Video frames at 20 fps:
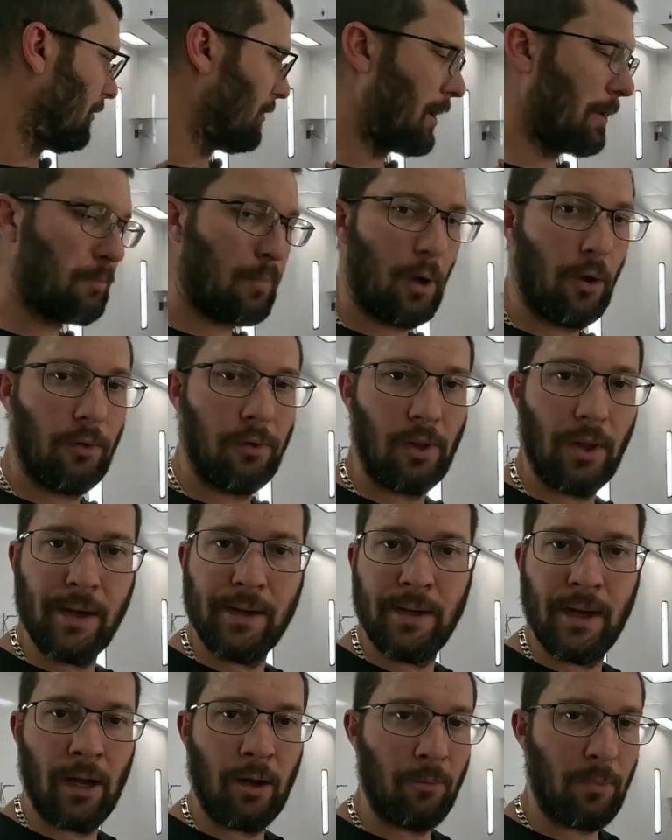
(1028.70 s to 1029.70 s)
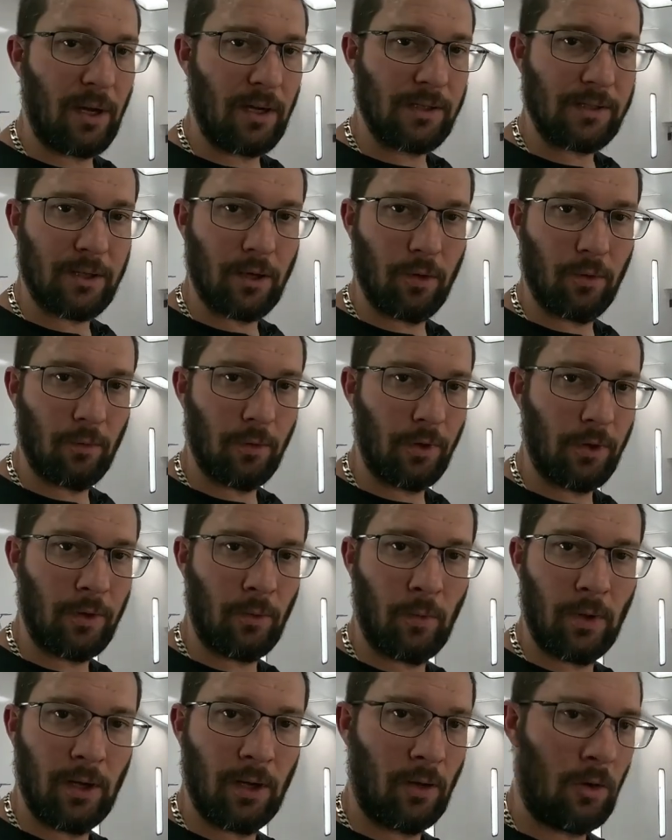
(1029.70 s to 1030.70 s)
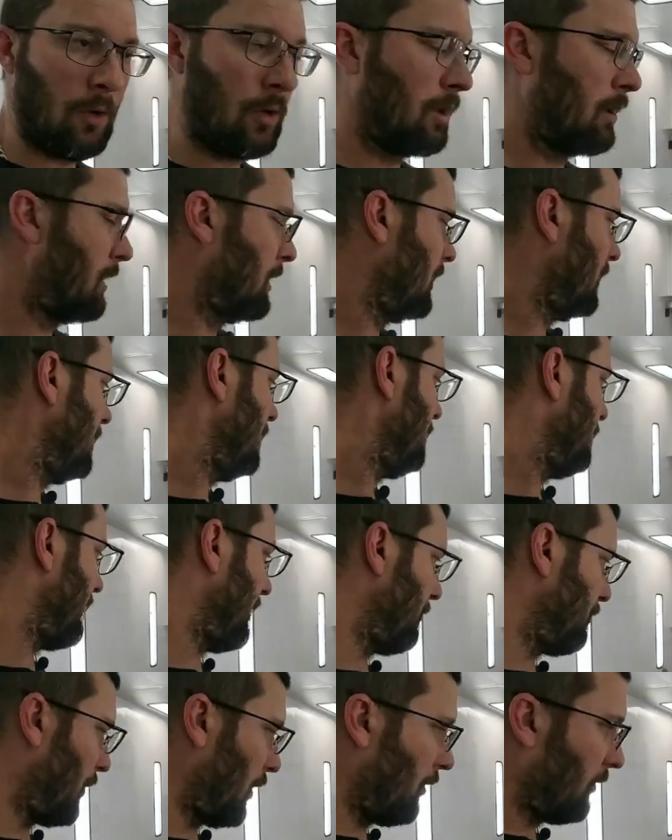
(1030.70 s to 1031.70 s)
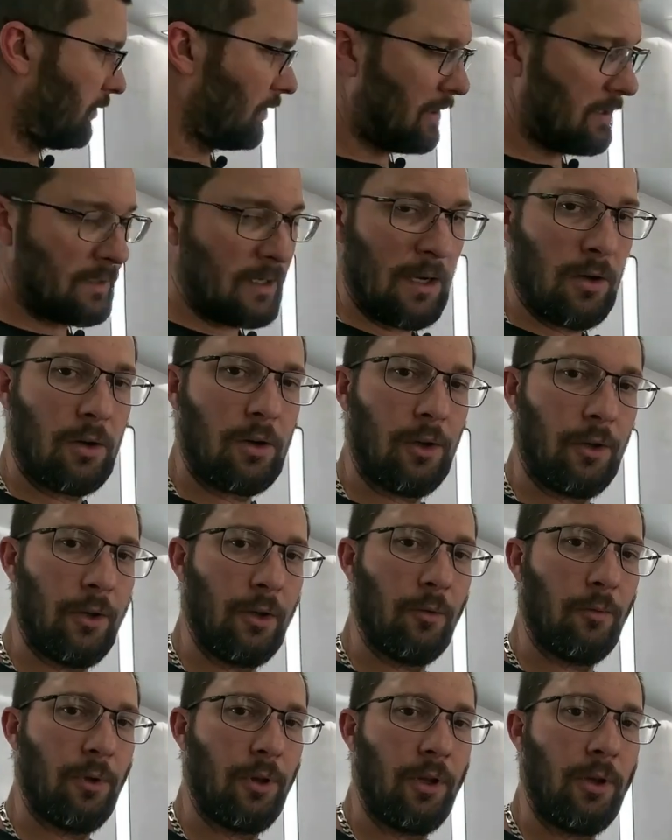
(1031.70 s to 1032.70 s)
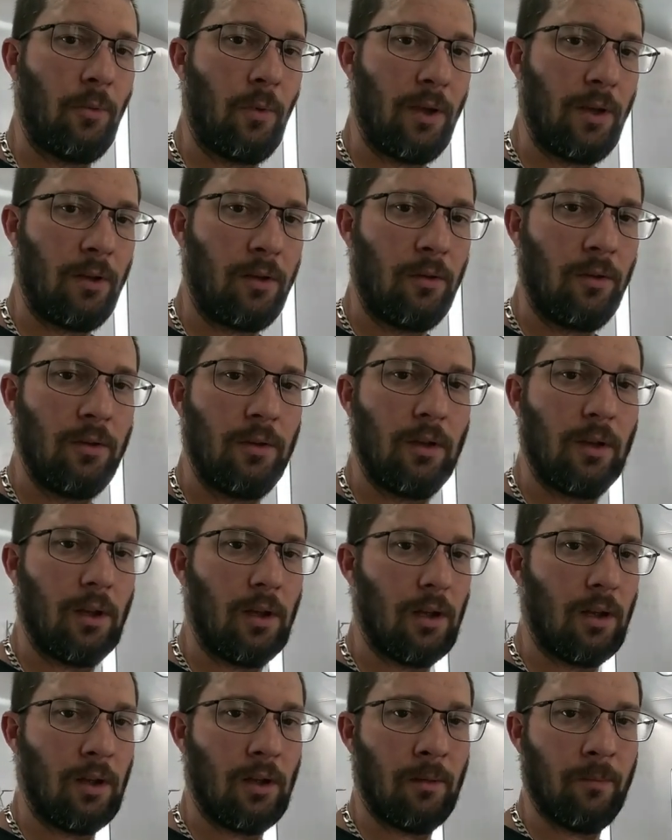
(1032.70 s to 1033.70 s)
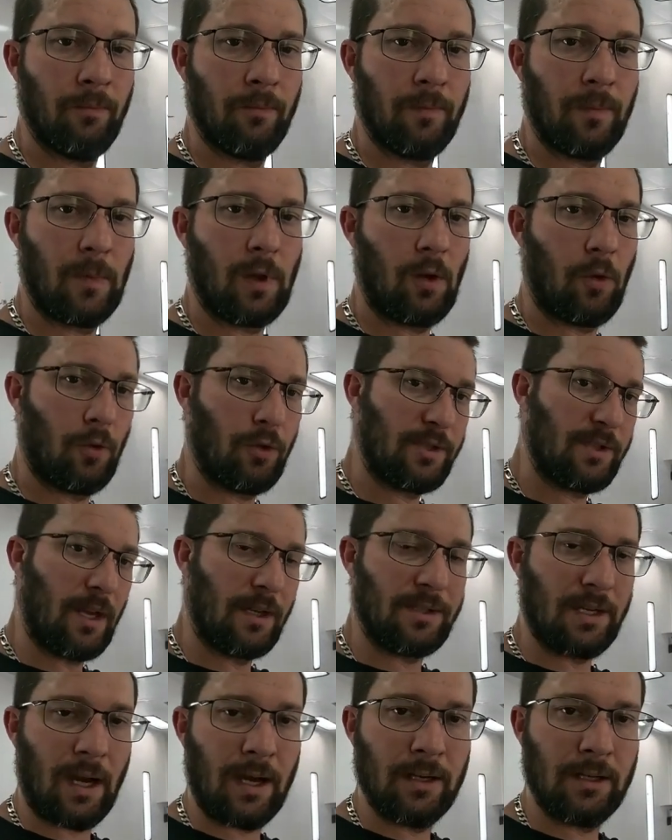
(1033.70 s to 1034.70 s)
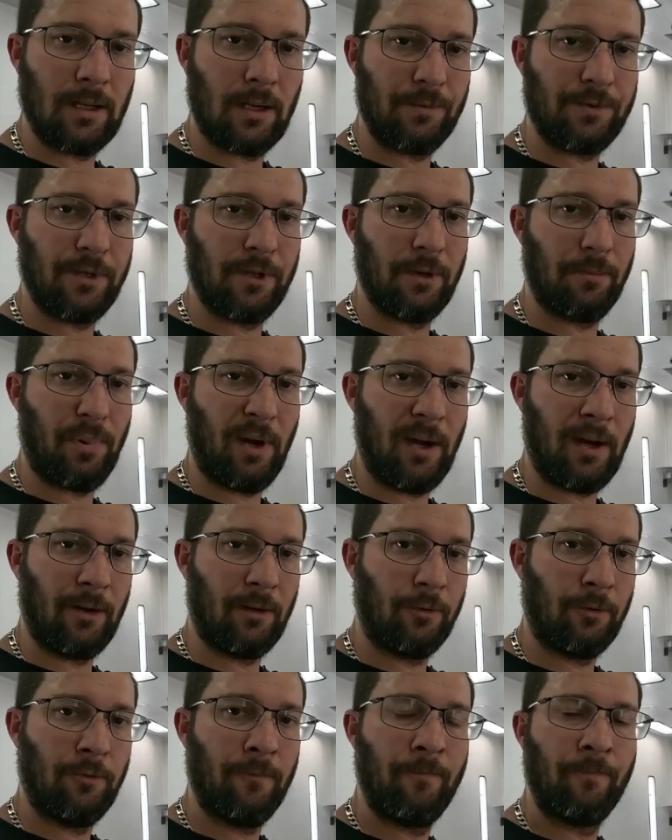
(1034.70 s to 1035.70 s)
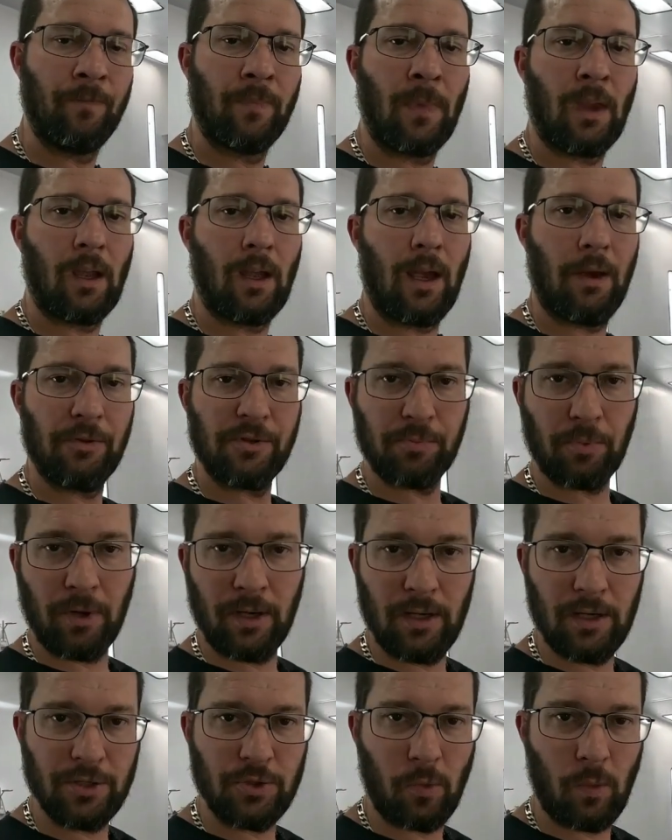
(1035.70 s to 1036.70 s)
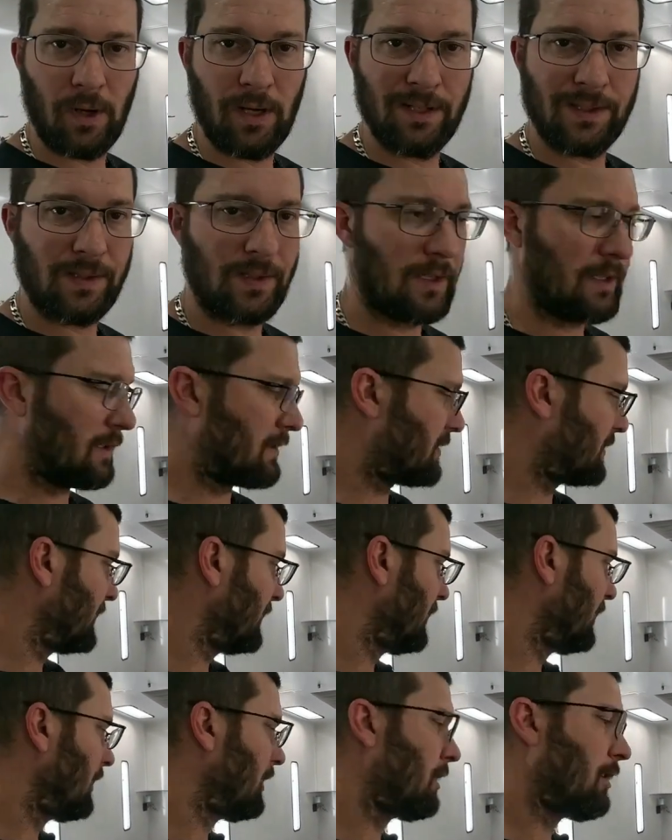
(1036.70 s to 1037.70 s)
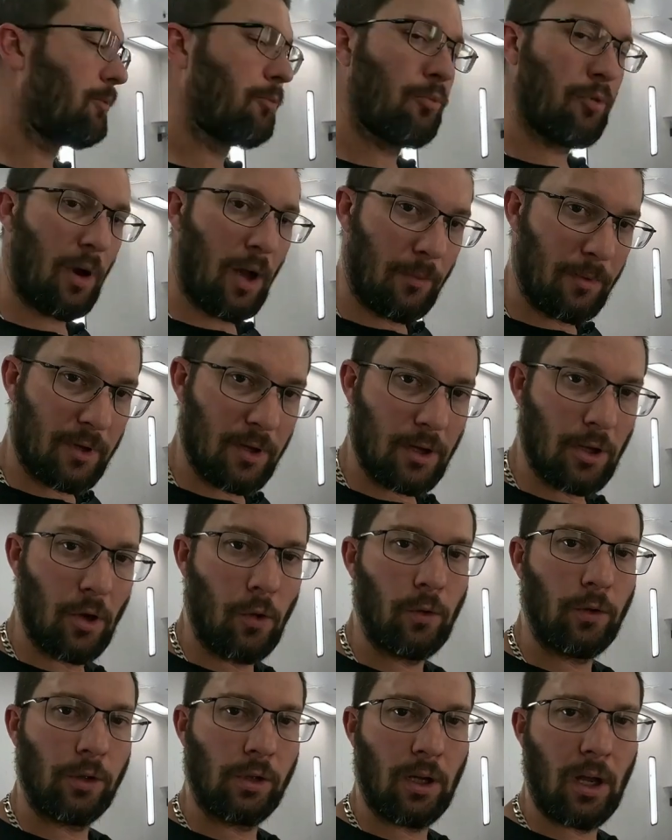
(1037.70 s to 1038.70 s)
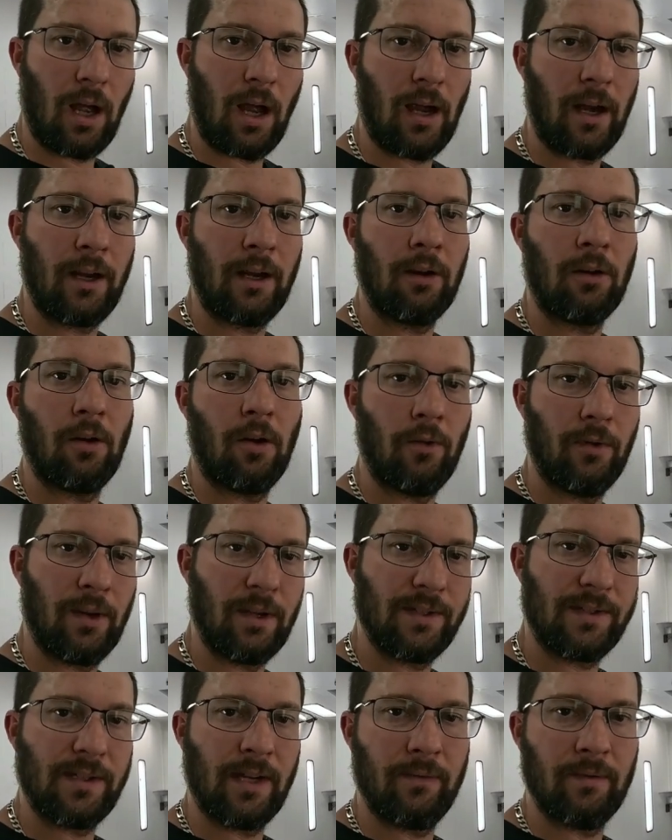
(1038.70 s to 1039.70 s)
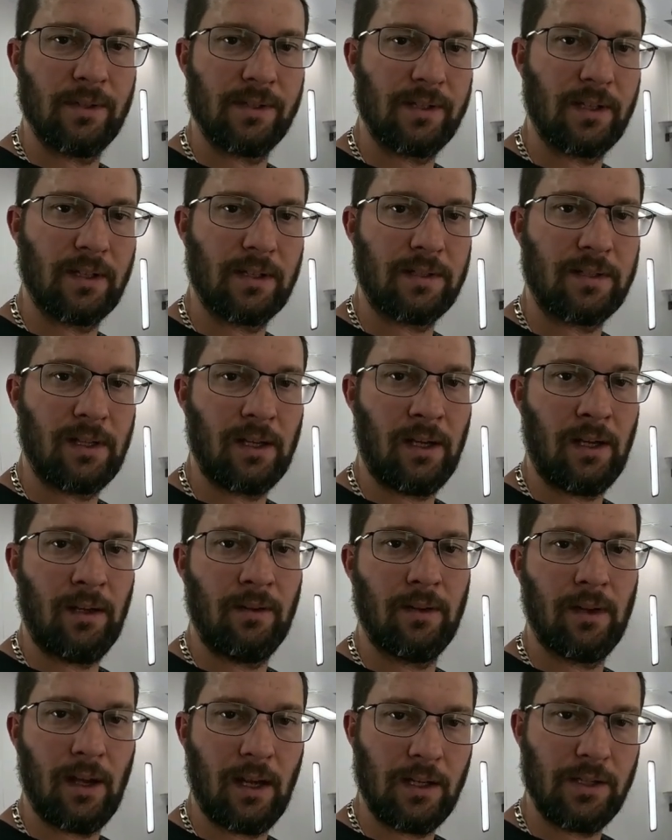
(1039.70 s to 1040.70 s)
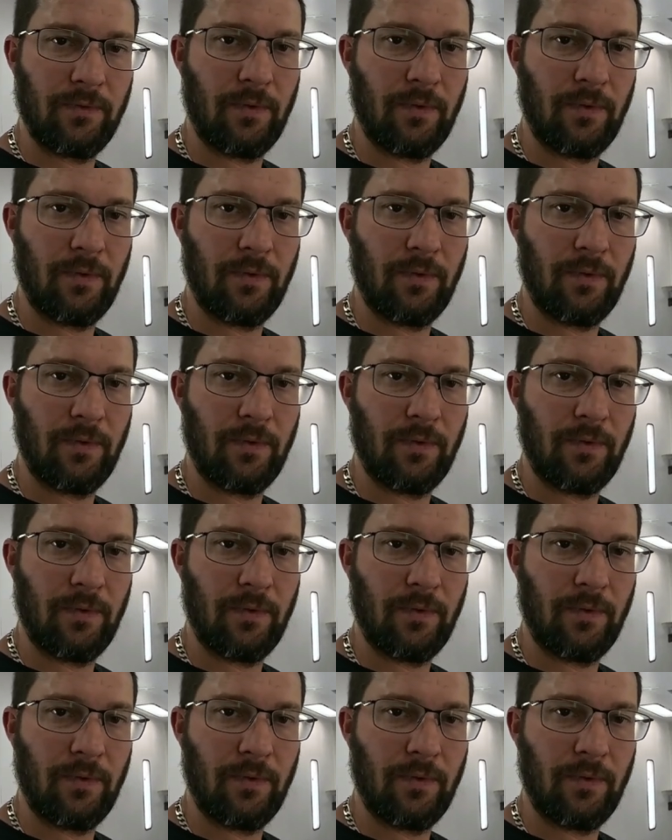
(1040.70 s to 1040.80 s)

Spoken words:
They both lay down base coat really well. They both laid down clear really well. Of course, I tightened up to the panel. I was spraying at 26. Probably could go a little higher on that 716, the